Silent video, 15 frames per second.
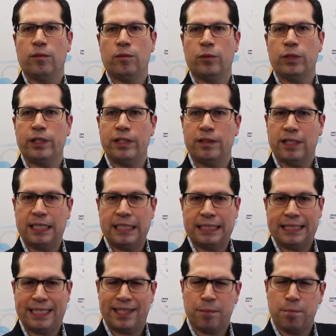really
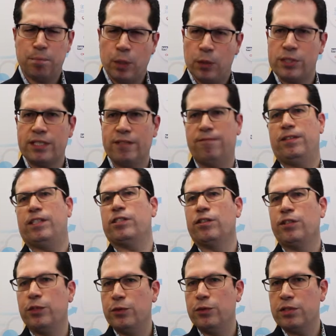uh, get the most
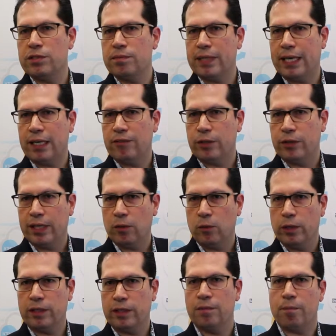efficient use out of their
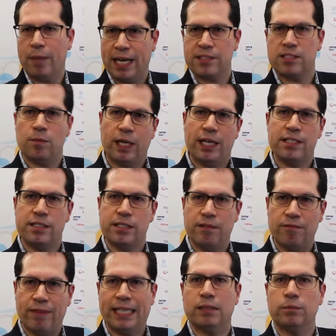network, maximize the
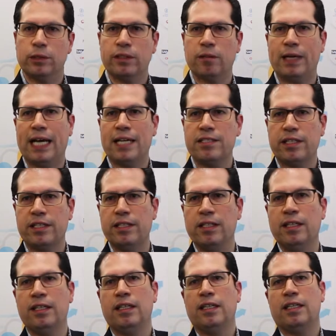available capacity.
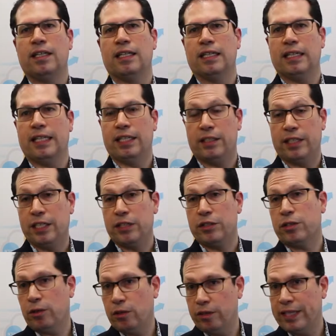Uh, in, in
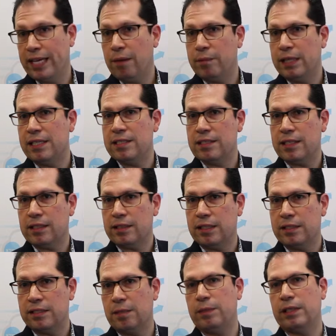turn, that means that
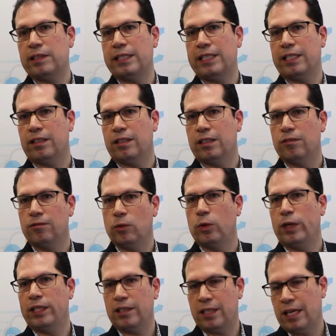they typically can
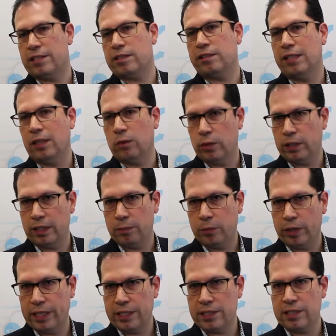avoid costly network
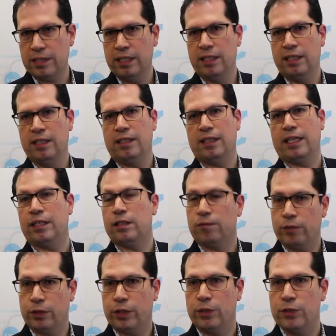upgrades and
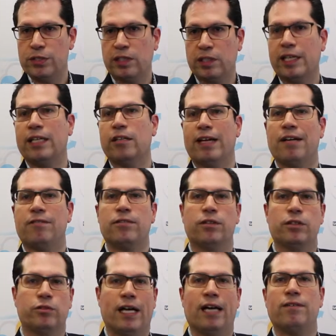defer those to later after
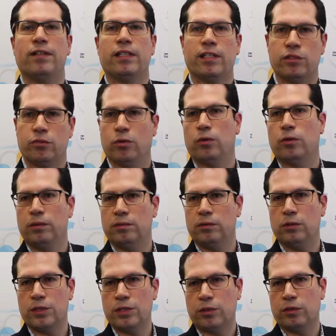the traffic has grown
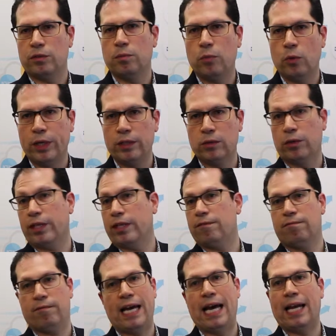to a certain point where
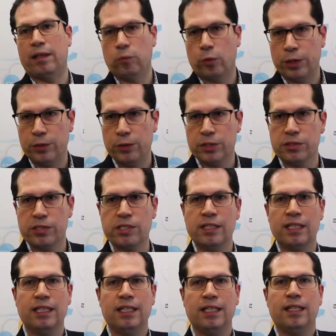they've added more users.
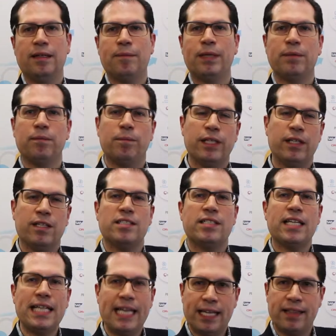But because
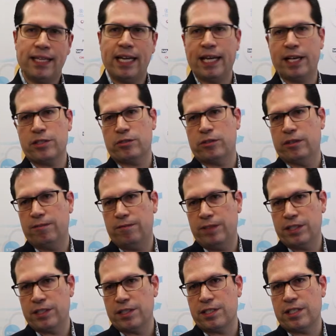they get that extra
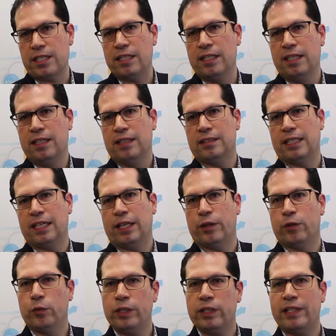efficiency, now uh,
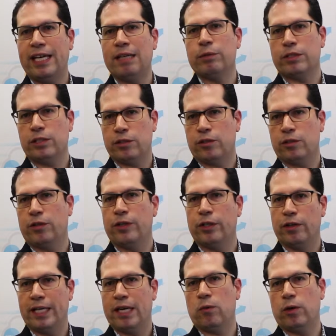they're really able to turn
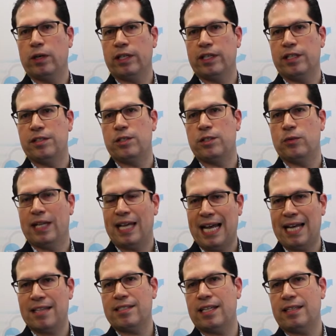their network into an
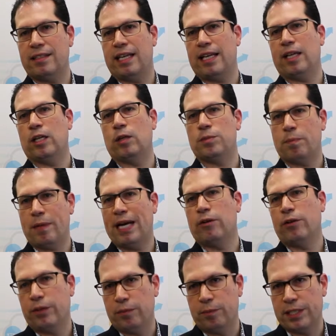asset that helps
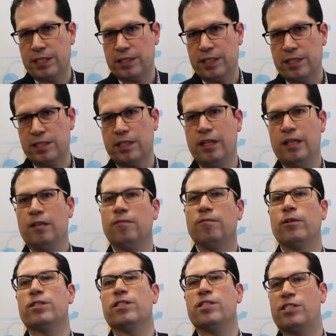power their business
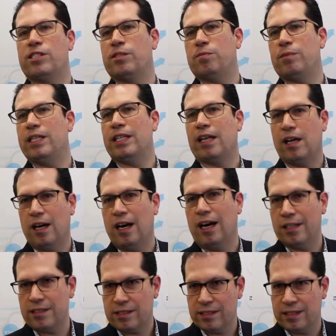versus just being a
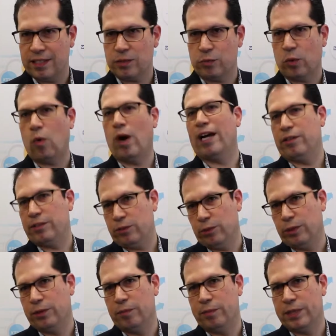cost that's required to
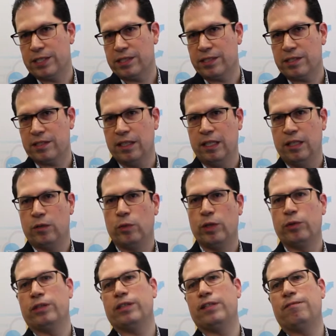run their business. We
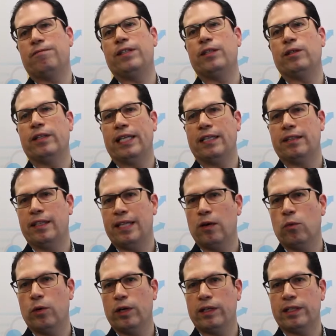really feel that the
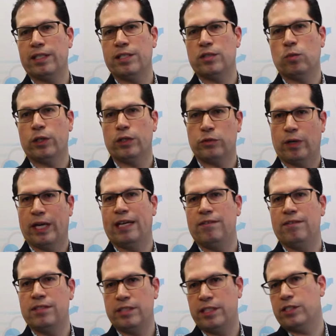network is what
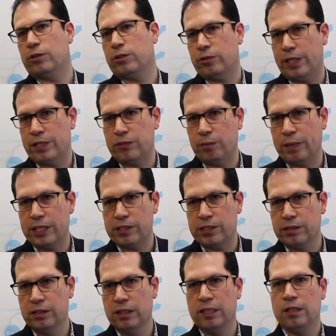drives digital
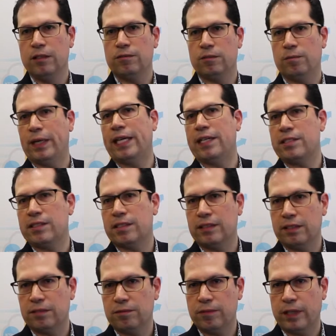transformation for banks and,
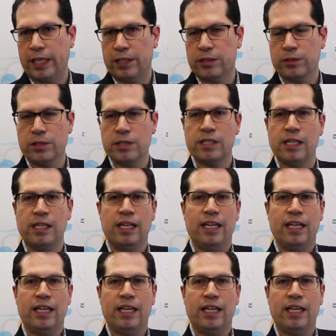and financials.